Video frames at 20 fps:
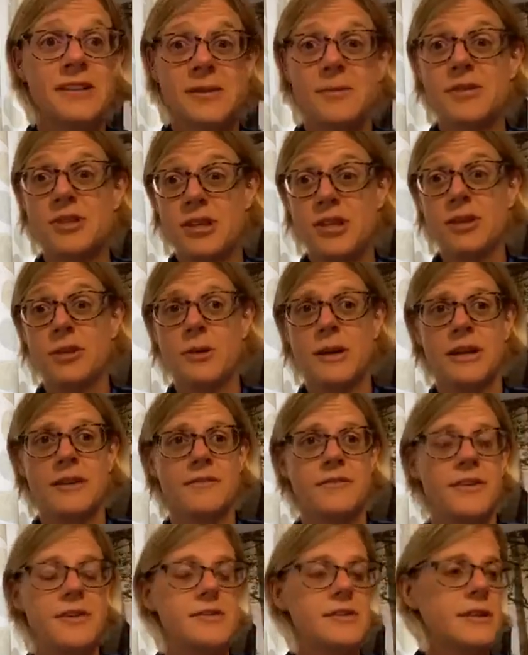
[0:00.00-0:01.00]
a mask, but she looked
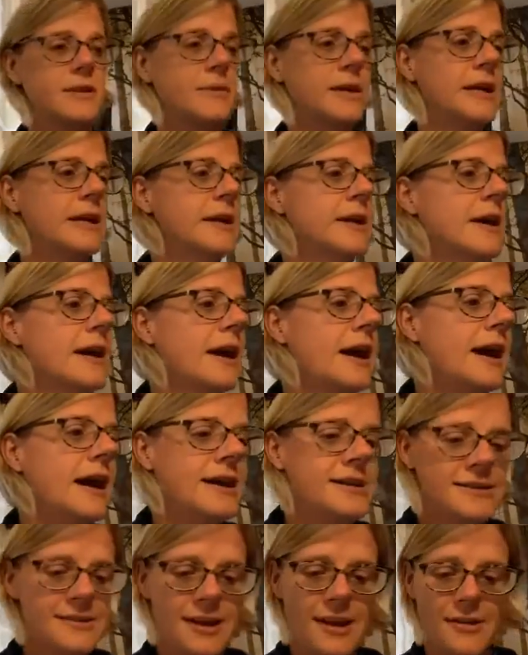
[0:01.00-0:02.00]
quite confused anyway.
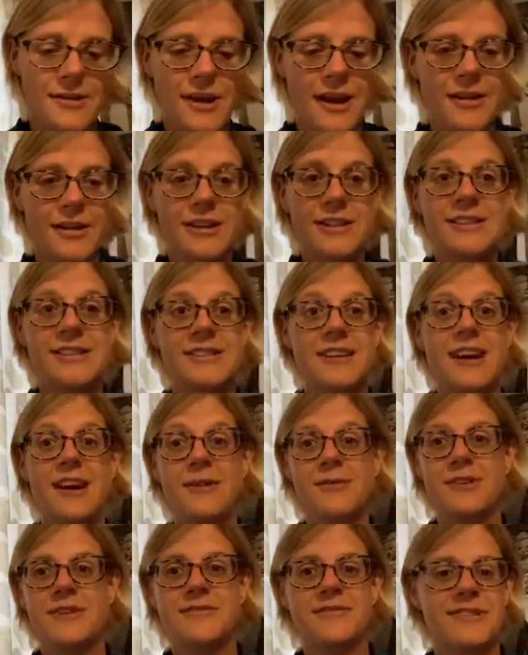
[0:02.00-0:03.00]
So I'm going to
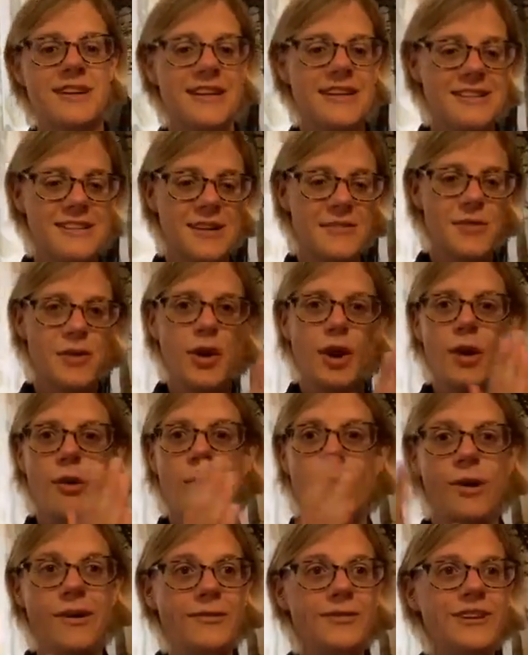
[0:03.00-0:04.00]
start with, right, so I've
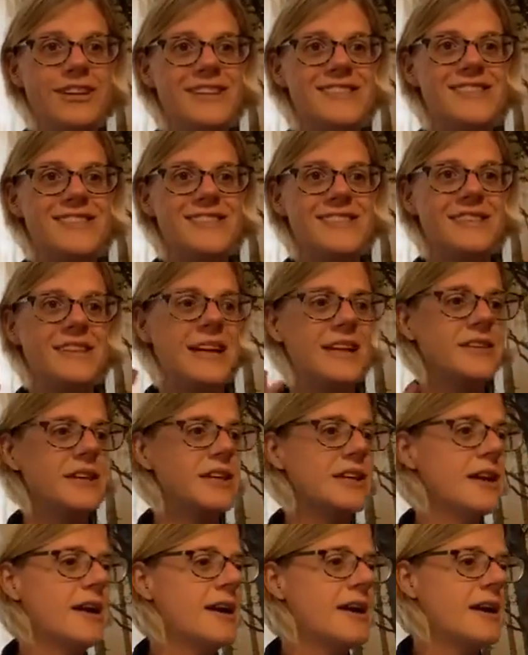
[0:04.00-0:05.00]
got one version and
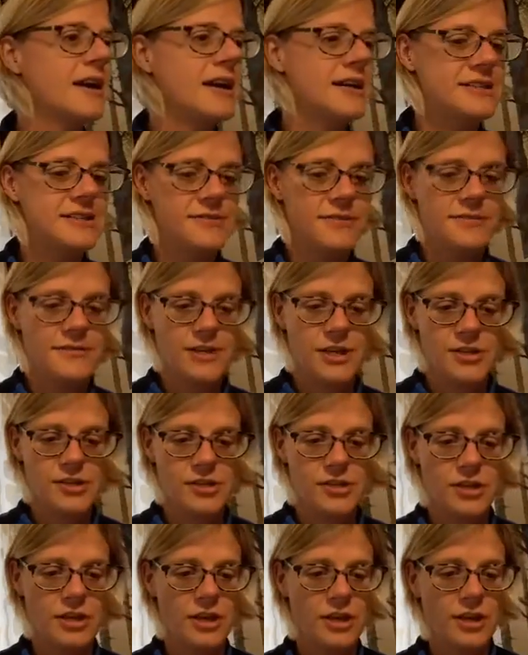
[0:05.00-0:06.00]
a different
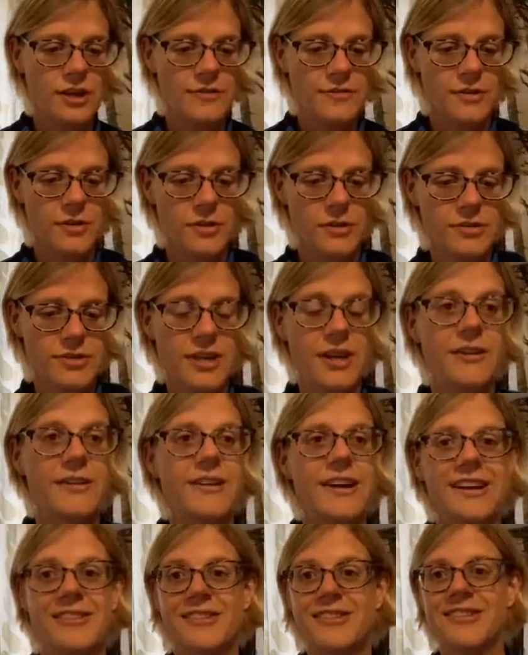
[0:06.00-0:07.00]
version you can go for.
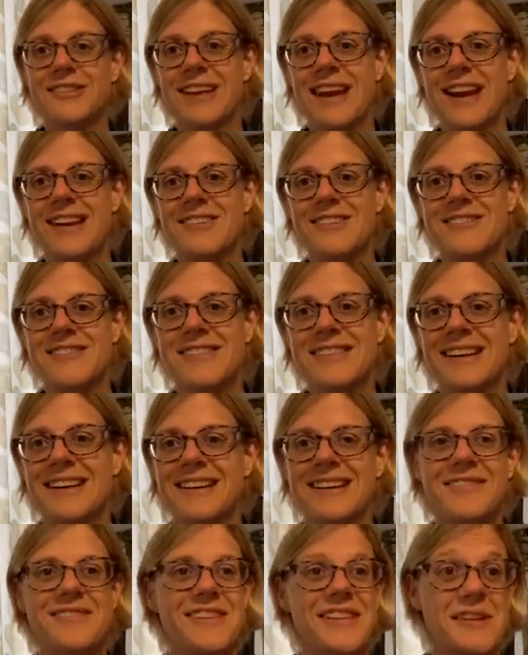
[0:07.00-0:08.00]
So I've got all the calories written
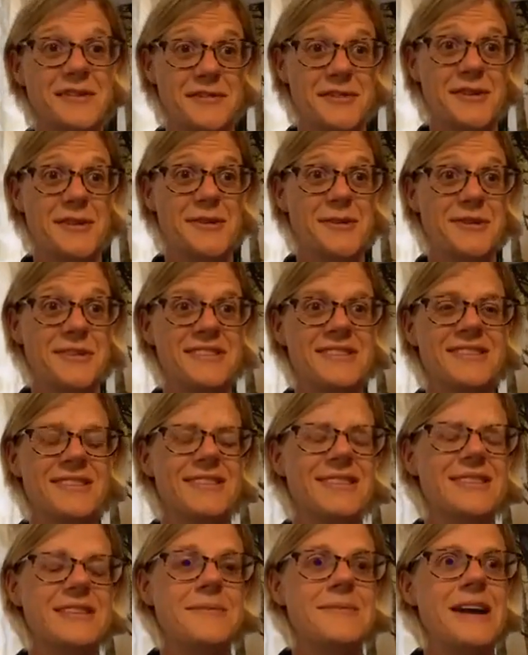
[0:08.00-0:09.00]
down and everything, of course,
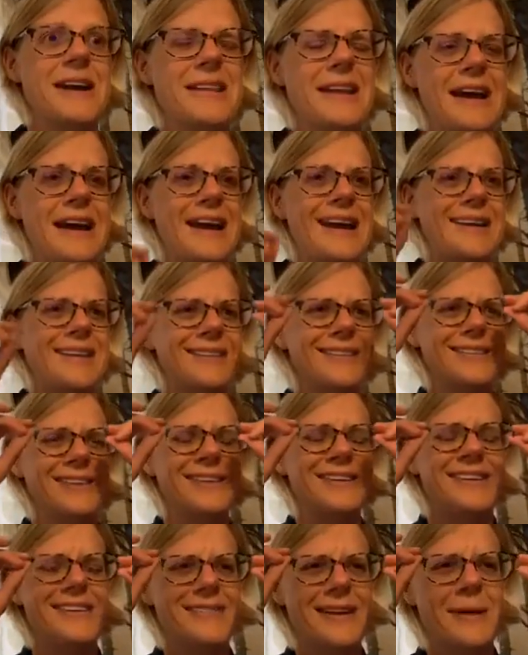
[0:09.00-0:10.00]
because I'm like there
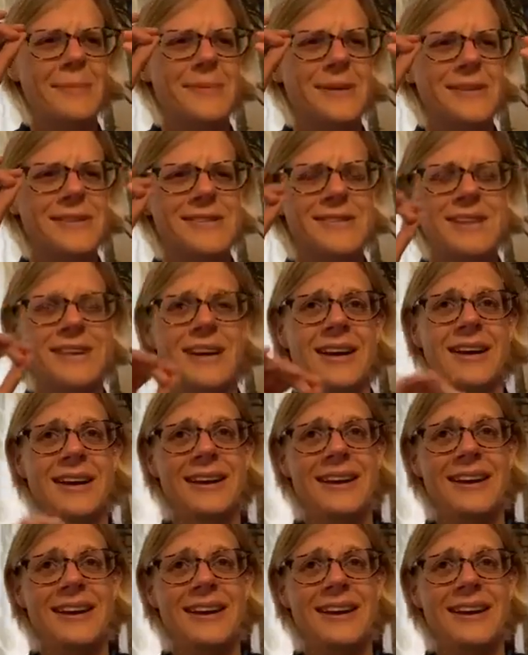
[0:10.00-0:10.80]
looking at the wrappers